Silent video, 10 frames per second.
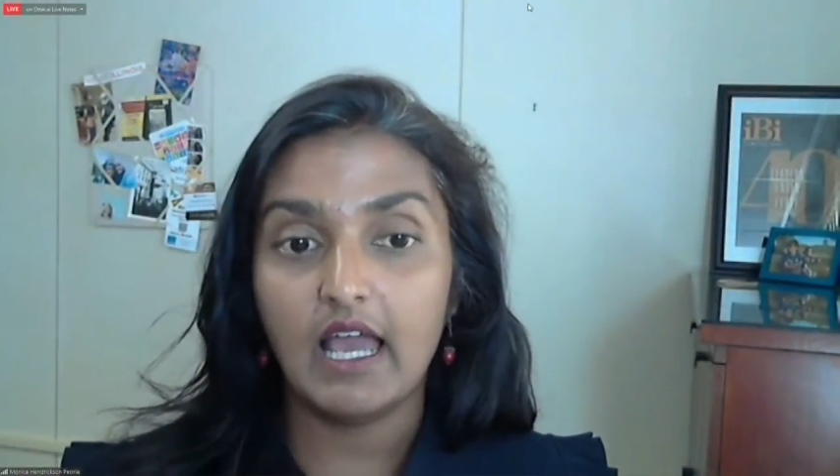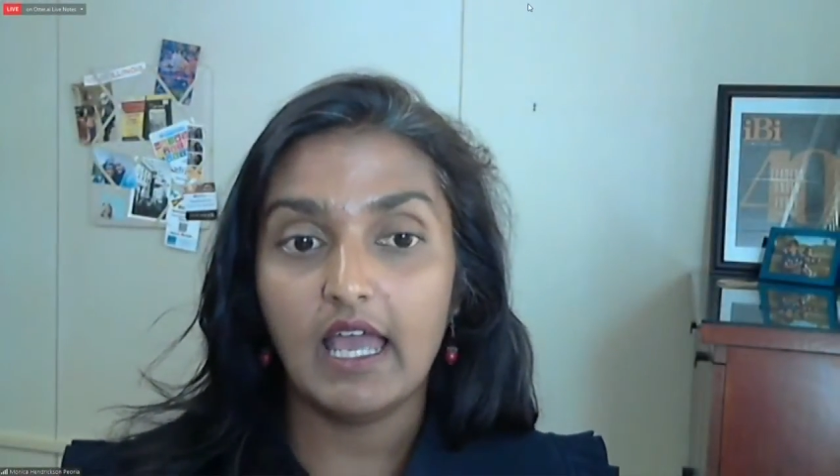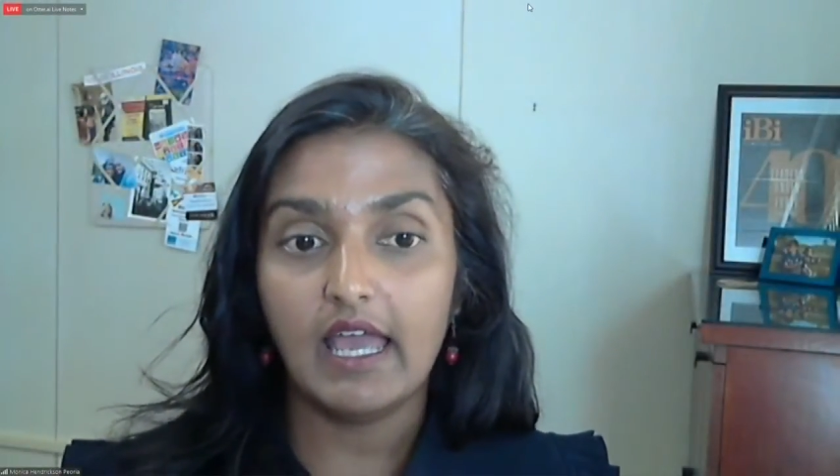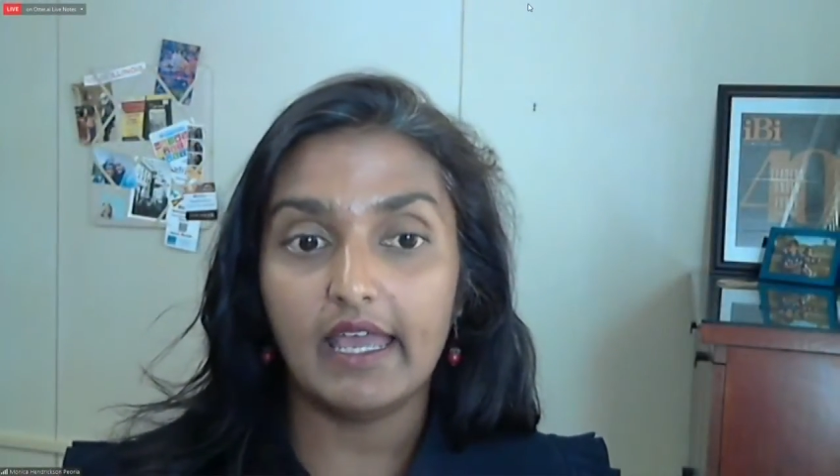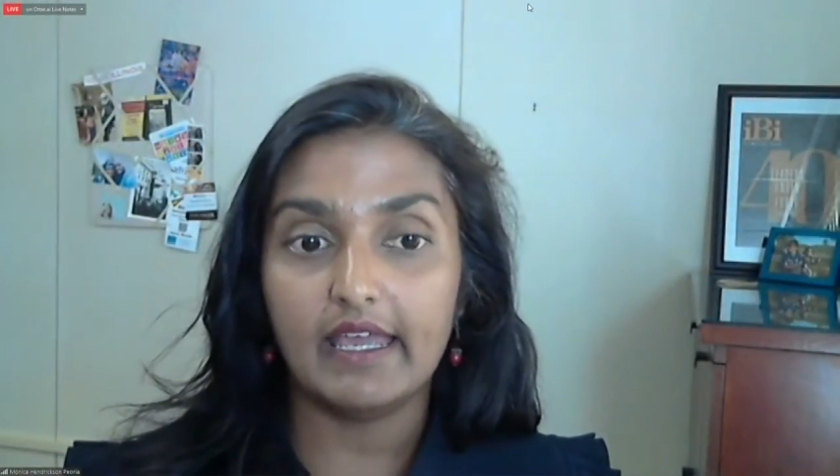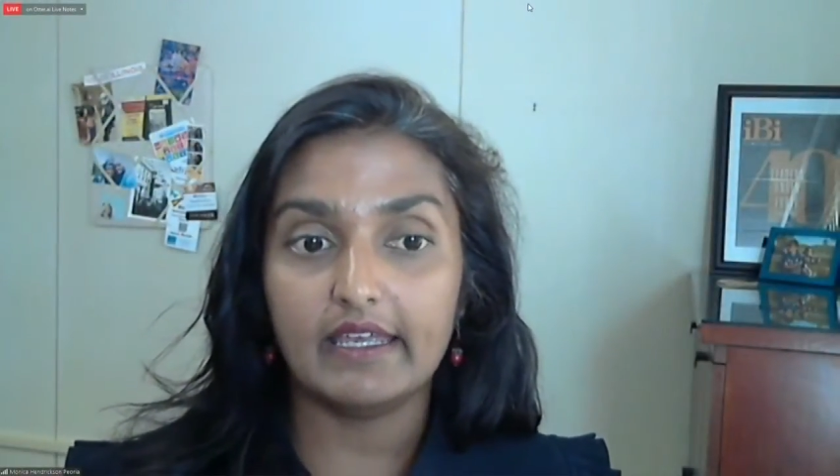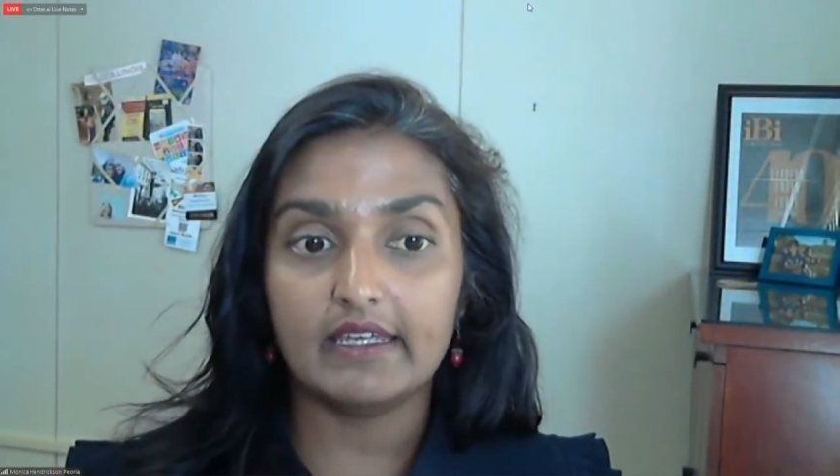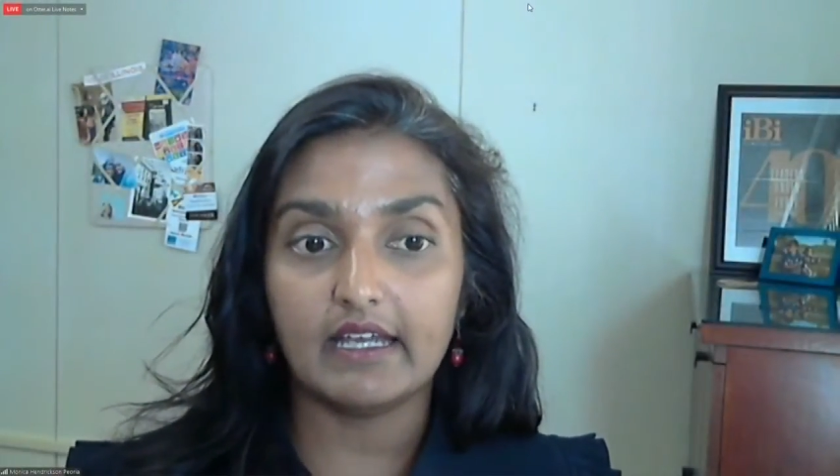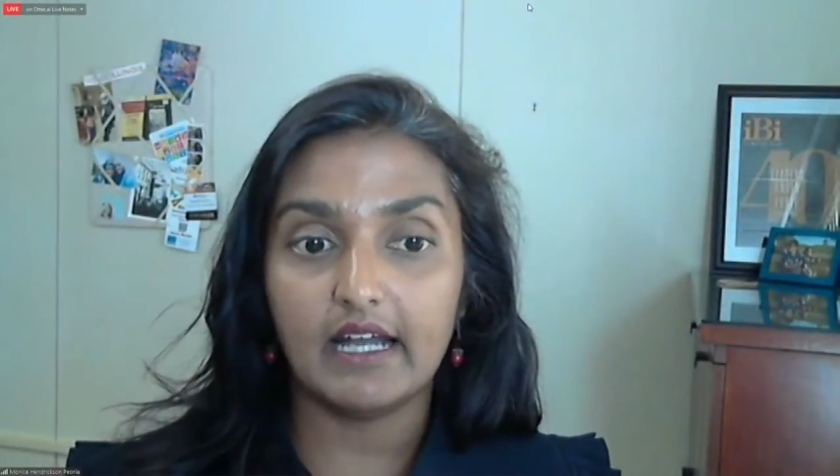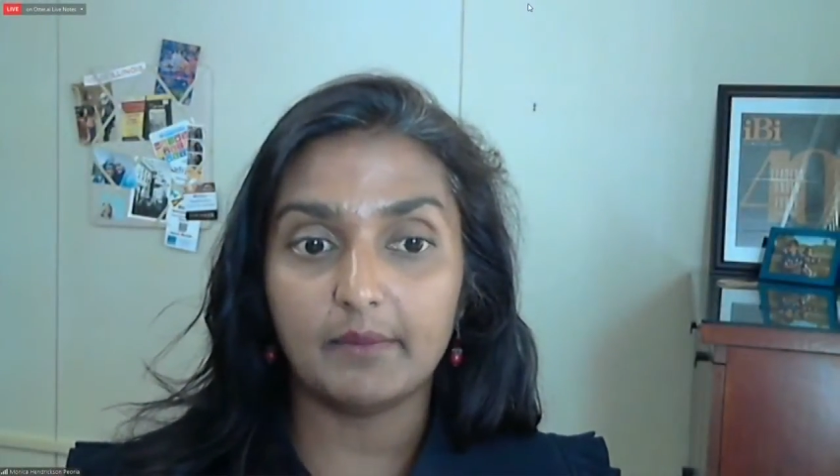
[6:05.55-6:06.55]
a
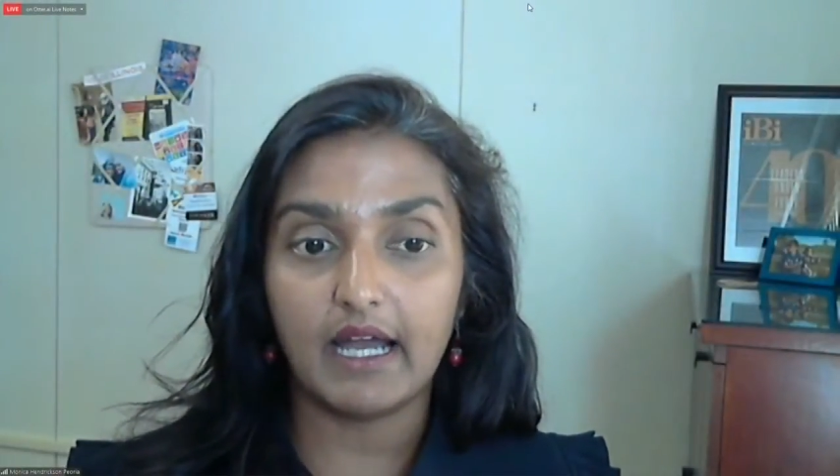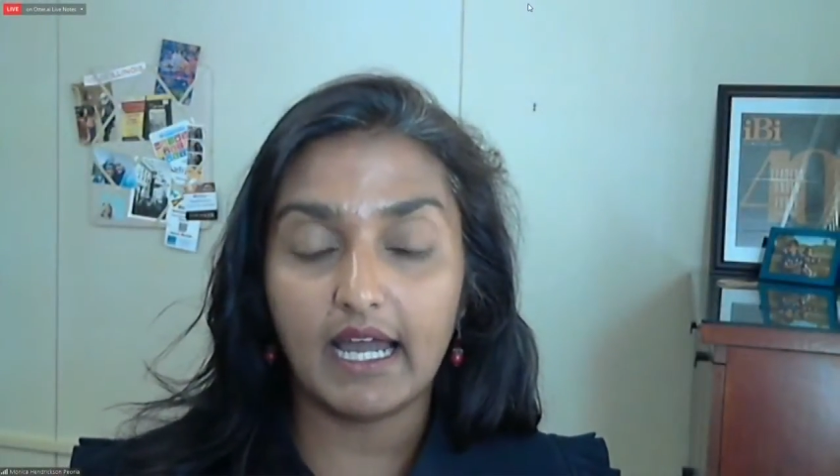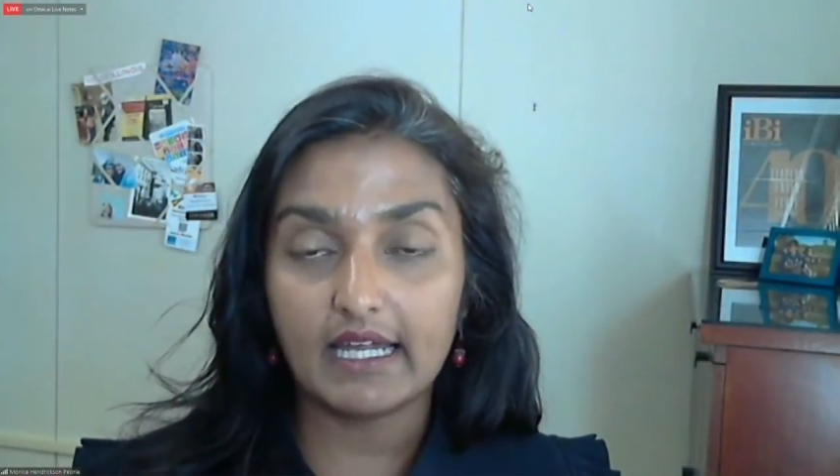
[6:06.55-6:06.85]
um, highly